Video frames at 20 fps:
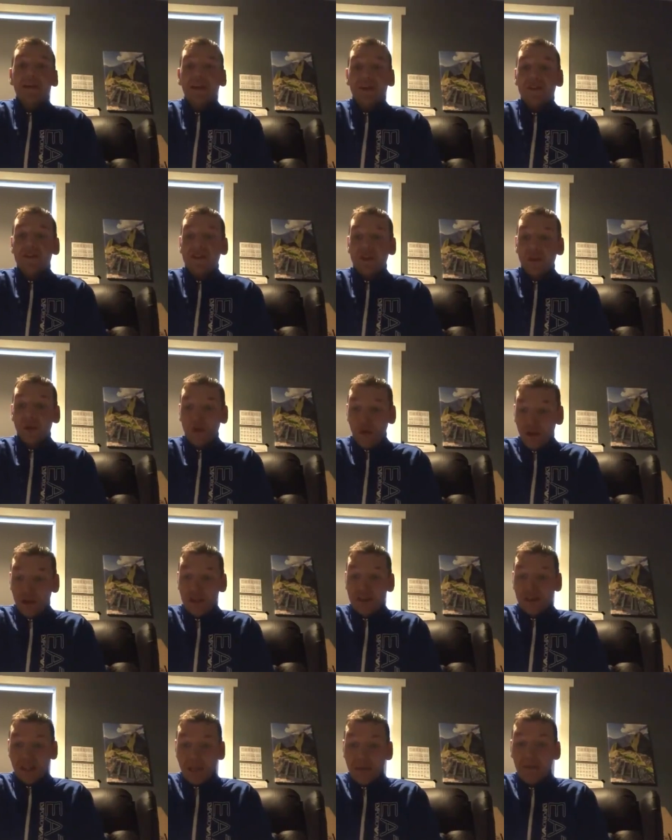that I'd, the
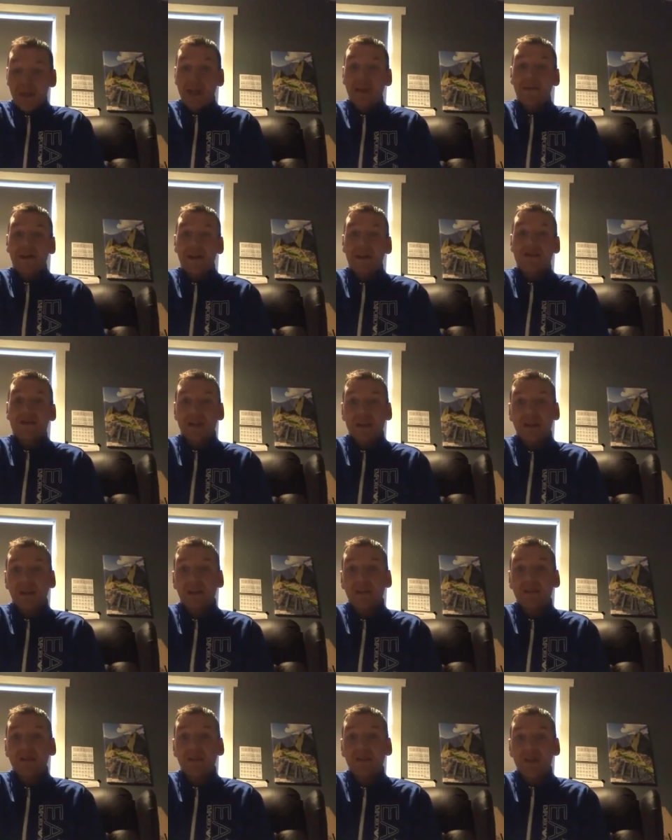longest timeline that I'd
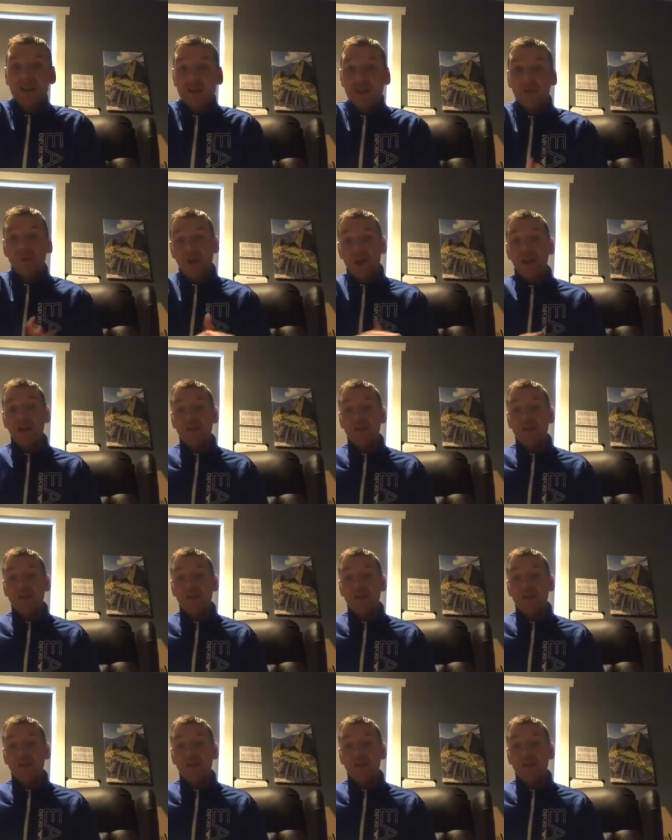seen that someone